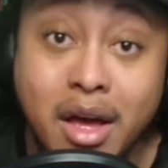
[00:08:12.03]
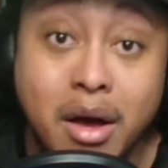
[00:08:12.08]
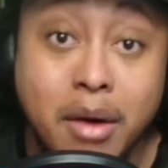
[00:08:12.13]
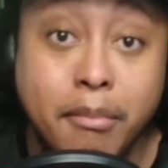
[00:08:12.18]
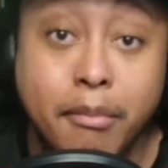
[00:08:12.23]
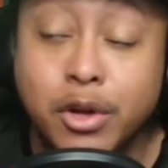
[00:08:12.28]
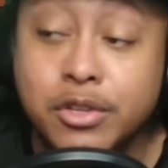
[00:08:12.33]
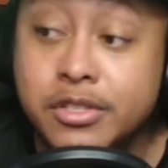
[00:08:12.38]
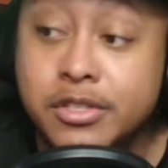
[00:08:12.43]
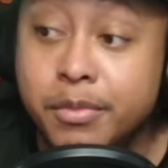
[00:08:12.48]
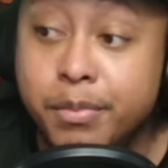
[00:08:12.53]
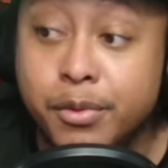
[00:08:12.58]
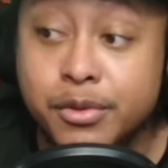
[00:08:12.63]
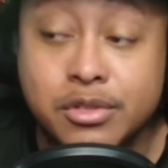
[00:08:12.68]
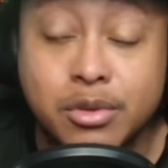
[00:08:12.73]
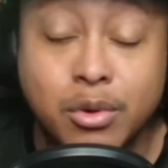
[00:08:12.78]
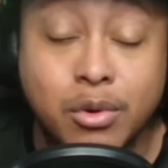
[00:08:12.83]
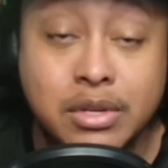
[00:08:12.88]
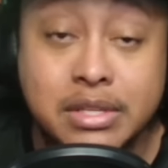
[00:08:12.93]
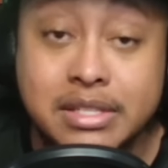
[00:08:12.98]
multiple
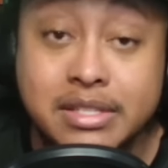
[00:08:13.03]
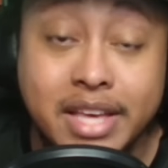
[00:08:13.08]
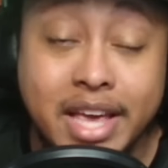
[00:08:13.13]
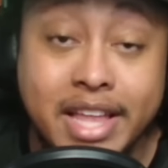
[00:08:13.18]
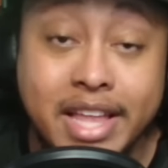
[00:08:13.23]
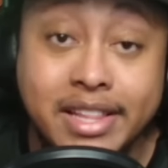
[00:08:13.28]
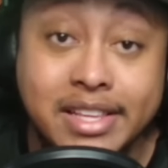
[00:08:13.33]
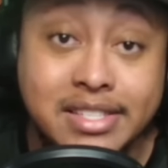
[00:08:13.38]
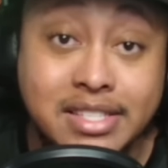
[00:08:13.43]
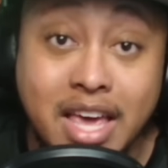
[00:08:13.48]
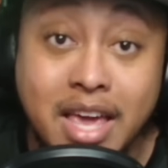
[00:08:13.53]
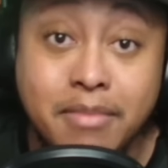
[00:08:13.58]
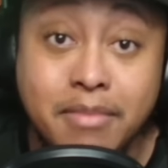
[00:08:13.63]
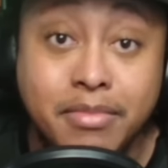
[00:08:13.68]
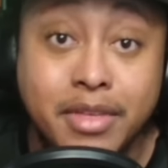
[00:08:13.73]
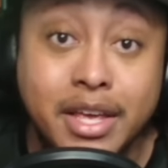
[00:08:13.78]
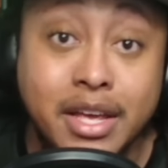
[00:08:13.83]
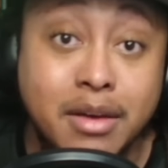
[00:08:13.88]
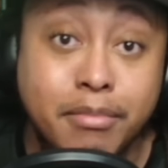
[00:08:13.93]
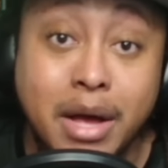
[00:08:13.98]
sources saying the same
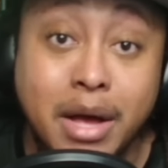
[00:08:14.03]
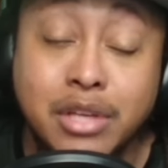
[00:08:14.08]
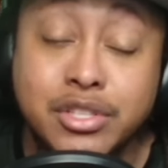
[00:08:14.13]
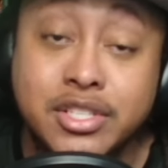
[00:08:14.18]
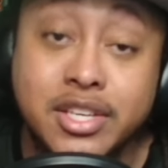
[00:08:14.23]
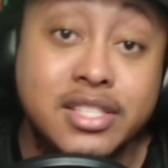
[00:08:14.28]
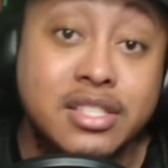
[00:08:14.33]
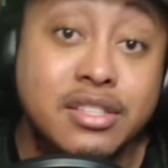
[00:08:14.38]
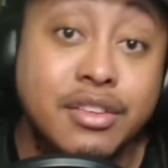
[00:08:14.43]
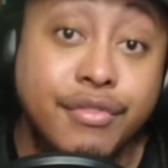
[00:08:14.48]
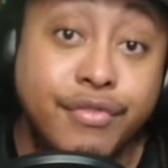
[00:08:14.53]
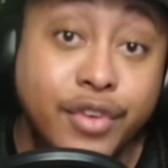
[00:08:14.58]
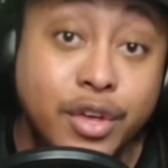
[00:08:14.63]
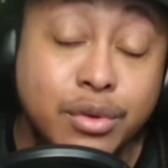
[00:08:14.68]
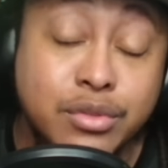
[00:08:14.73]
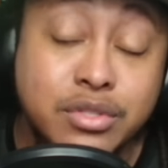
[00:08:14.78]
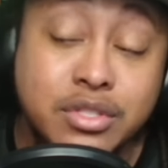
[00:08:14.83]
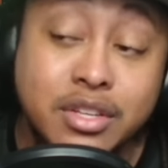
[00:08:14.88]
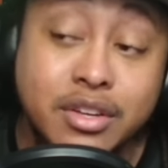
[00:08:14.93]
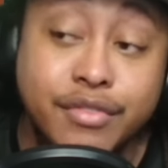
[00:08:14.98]
thing about Justin
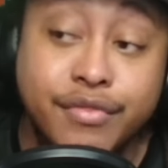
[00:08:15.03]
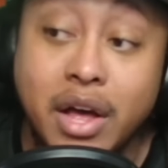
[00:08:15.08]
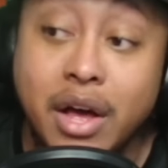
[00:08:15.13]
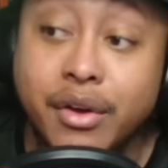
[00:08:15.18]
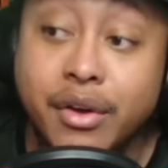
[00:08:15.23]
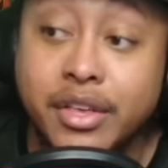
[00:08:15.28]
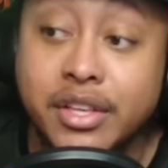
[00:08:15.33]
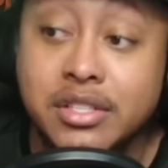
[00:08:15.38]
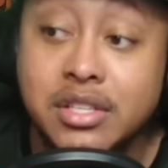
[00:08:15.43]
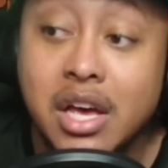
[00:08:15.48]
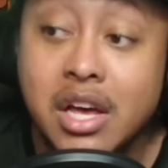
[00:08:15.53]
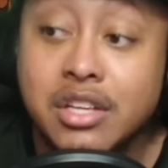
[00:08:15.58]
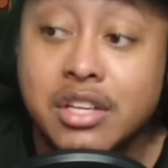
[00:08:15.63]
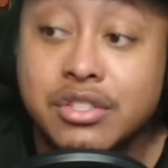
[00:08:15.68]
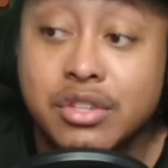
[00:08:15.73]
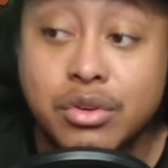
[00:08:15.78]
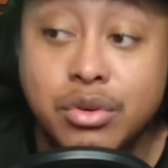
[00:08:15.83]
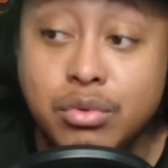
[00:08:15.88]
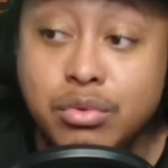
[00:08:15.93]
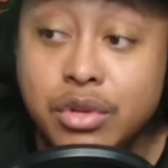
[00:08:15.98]
Fields to the Falcons.
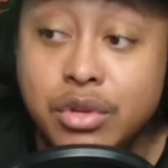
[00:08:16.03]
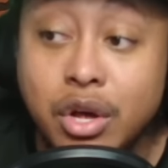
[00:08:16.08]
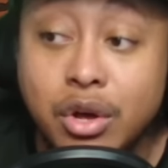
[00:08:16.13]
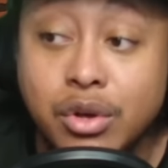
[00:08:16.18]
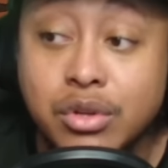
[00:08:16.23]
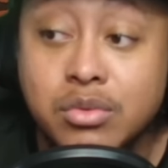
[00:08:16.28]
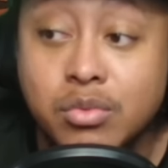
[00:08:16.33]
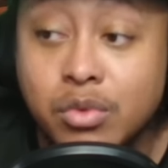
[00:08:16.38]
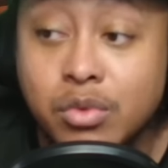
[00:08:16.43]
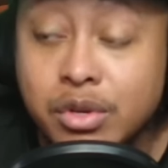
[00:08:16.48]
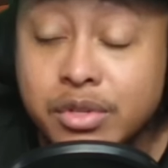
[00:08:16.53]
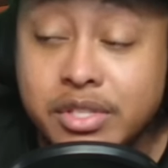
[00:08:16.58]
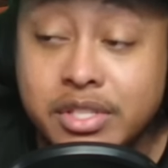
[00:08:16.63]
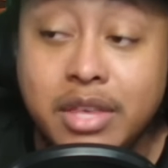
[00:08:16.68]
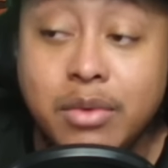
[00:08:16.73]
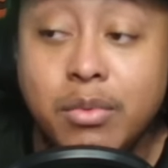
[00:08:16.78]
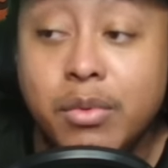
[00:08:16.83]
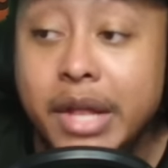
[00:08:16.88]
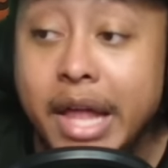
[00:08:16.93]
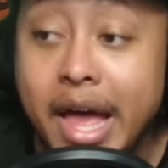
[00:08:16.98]
So who knows? We'll
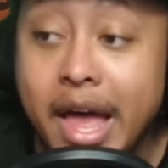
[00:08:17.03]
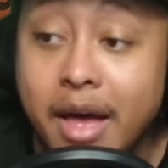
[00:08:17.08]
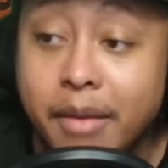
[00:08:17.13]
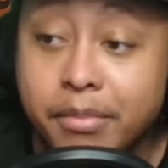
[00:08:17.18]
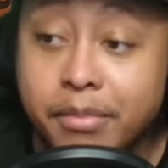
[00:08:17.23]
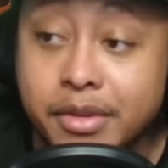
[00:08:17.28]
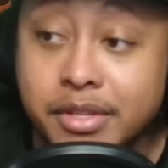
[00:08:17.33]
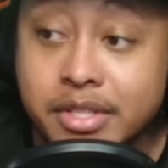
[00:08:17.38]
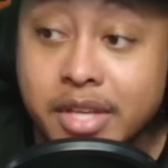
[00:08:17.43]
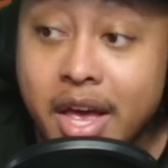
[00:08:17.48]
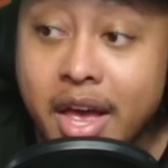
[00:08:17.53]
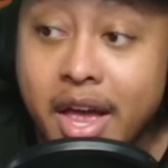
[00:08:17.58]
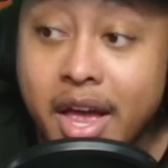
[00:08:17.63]
see when it happens.